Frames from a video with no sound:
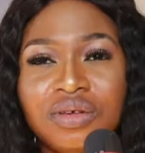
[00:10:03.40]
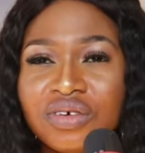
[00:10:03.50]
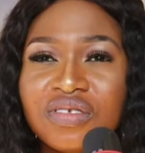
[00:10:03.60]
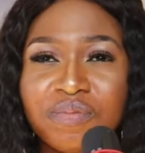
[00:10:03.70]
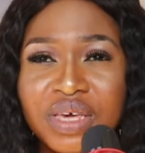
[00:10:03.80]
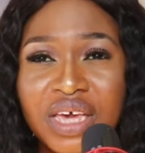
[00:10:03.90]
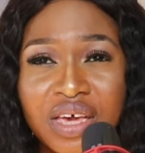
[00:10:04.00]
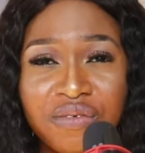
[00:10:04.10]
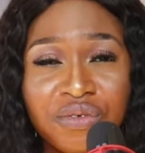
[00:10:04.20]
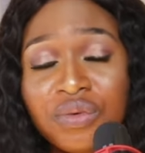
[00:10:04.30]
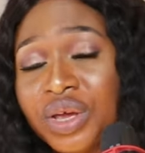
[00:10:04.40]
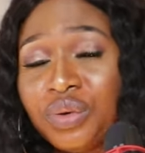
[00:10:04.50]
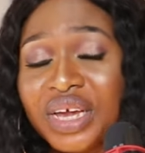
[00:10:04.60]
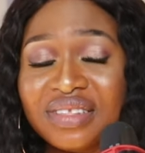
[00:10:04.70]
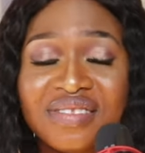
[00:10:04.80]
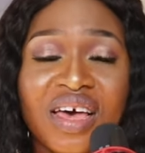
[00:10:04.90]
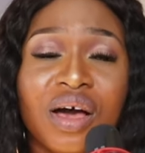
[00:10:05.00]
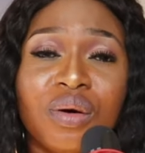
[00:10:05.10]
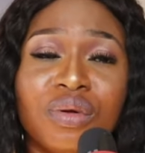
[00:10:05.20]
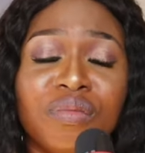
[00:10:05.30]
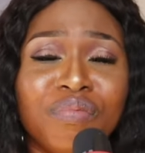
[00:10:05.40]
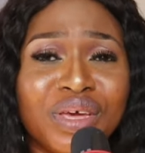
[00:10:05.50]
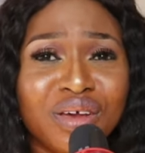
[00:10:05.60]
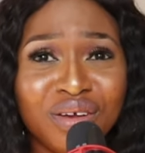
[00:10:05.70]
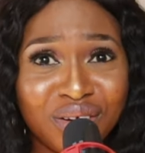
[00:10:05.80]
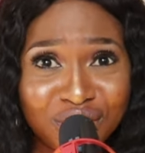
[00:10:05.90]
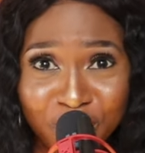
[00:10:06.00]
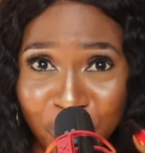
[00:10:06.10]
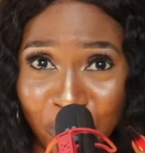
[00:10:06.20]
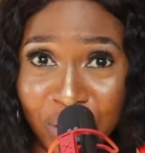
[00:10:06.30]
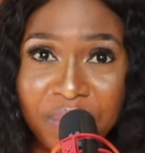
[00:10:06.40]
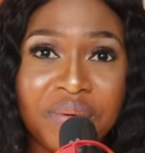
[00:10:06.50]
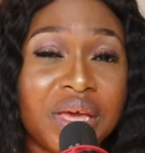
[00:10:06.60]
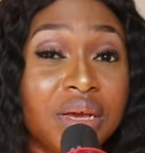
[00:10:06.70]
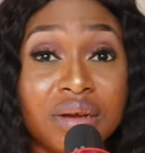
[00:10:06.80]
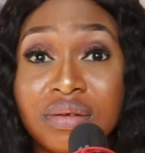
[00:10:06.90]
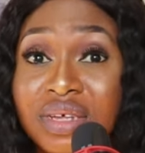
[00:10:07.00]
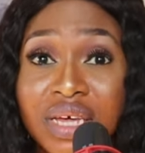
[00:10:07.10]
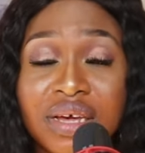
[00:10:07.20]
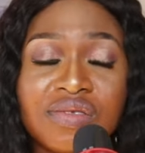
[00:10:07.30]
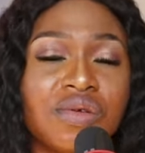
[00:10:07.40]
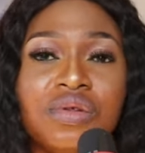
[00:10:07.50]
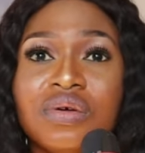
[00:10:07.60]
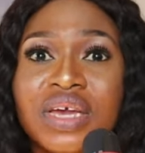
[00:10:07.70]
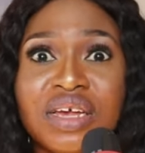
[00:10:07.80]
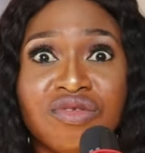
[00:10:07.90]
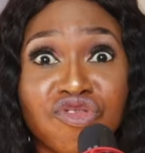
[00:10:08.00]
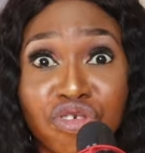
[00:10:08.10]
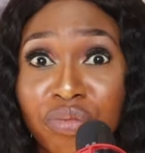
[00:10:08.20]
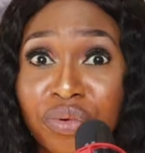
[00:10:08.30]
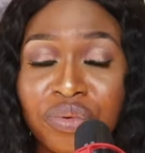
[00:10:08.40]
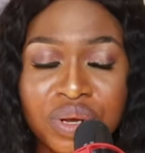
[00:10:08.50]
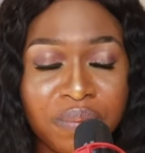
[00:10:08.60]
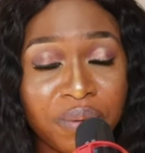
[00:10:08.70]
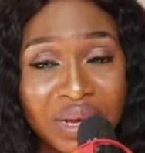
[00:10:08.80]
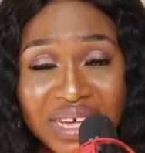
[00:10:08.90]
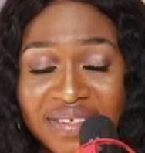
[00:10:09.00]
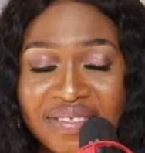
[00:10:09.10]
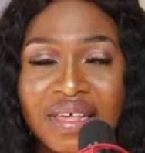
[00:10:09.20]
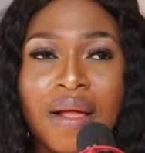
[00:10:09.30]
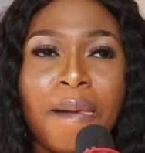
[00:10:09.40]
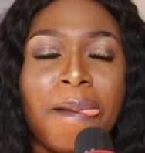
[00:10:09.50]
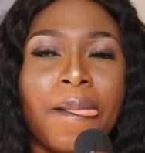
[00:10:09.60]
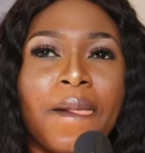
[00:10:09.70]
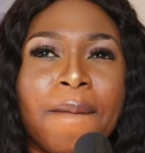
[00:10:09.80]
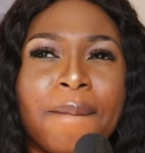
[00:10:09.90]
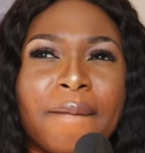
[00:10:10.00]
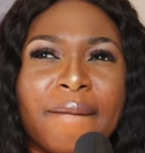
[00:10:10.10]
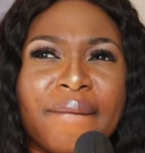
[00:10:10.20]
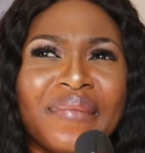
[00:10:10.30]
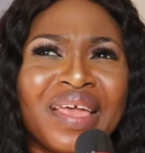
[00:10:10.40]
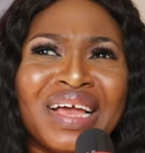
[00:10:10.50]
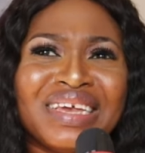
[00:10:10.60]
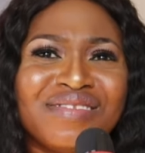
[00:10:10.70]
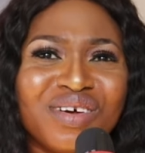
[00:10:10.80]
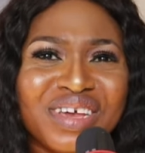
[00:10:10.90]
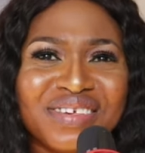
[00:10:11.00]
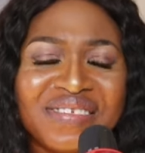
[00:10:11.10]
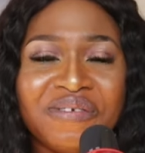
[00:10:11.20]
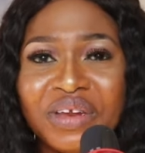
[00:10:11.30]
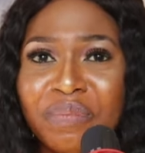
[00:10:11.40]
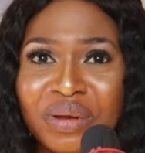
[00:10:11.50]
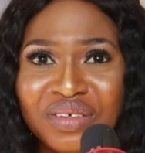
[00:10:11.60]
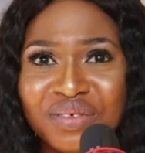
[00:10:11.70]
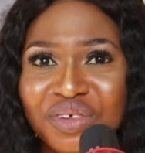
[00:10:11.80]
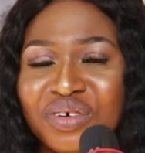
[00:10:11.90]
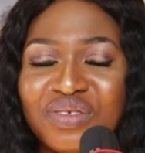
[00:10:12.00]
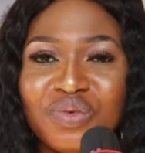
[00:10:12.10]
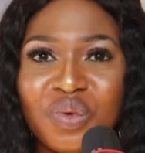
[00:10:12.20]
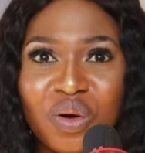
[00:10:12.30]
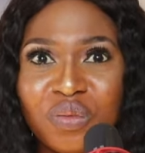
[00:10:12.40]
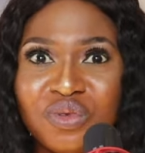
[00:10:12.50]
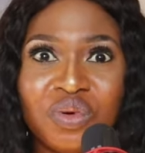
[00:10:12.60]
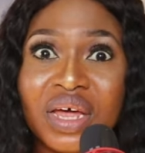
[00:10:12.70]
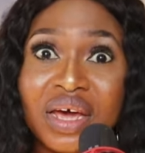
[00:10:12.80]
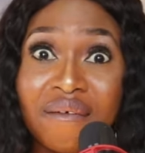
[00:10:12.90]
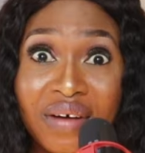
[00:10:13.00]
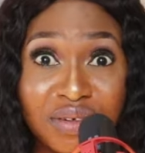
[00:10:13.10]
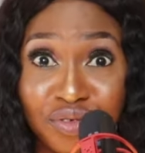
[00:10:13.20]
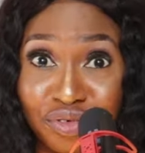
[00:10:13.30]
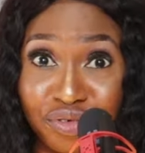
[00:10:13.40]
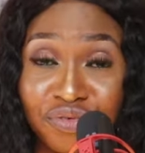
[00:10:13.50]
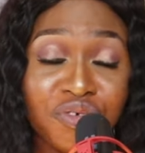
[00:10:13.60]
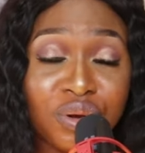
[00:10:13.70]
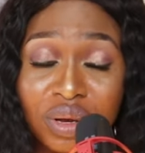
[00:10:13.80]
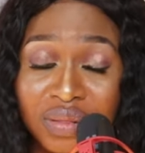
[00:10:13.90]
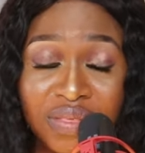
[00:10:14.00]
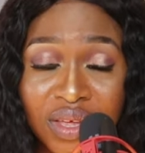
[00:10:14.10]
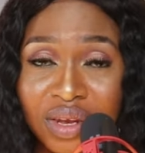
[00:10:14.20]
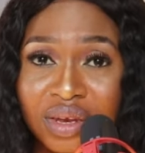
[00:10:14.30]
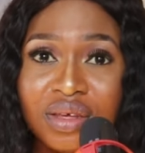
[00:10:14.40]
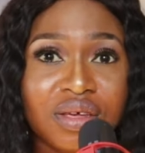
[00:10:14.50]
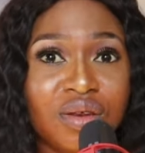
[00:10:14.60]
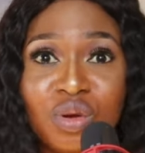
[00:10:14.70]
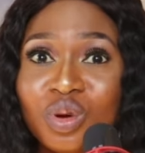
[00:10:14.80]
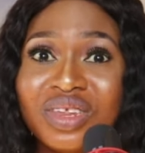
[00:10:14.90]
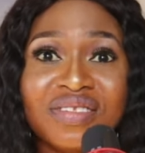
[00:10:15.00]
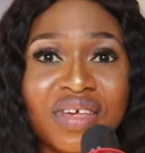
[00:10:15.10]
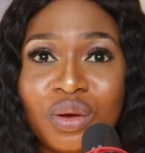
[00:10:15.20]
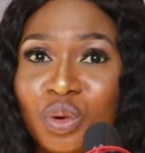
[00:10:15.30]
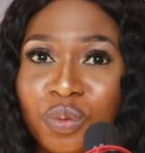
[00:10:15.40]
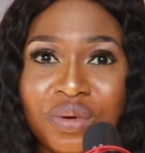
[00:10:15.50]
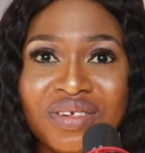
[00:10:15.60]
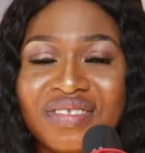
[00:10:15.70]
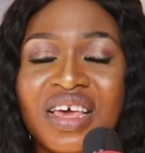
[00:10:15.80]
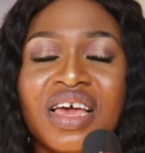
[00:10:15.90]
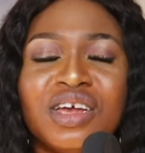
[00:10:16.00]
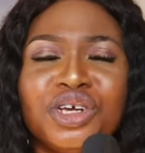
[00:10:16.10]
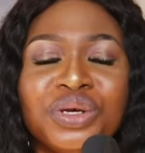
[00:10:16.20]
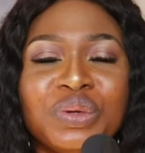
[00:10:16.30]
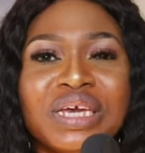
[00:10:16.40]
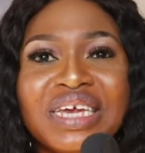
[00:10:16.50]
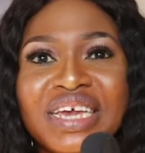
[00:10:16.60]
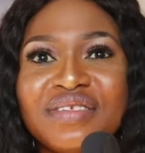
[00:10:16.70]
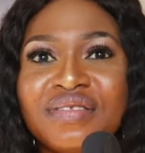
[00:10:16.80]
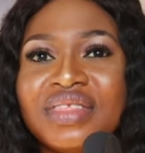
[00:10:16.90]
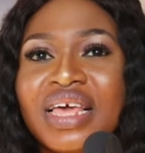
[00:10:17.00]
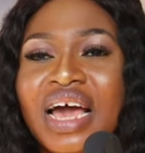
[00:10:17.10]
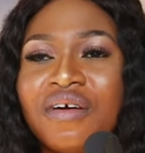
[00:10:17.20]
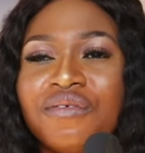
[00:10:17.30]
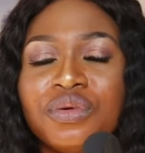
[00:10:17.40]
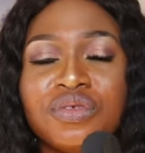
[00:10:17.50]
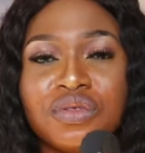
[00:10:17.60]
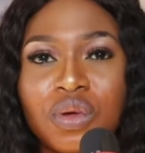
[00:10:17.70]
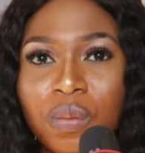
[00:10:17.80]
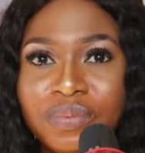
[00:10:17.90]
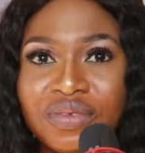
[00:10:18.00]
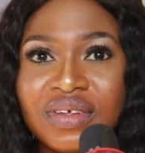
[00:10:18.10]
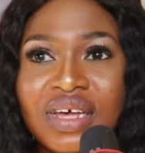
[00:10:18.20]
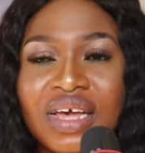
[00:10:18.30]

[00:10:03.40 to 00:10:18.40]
Just be careful when you are in town. Be a good boy, be a good girl, so you don't get into trouble with the police. It's not easy for the police to just walk up to you and arrest you for nothing. No this and no peace. Should in case they have you stopped,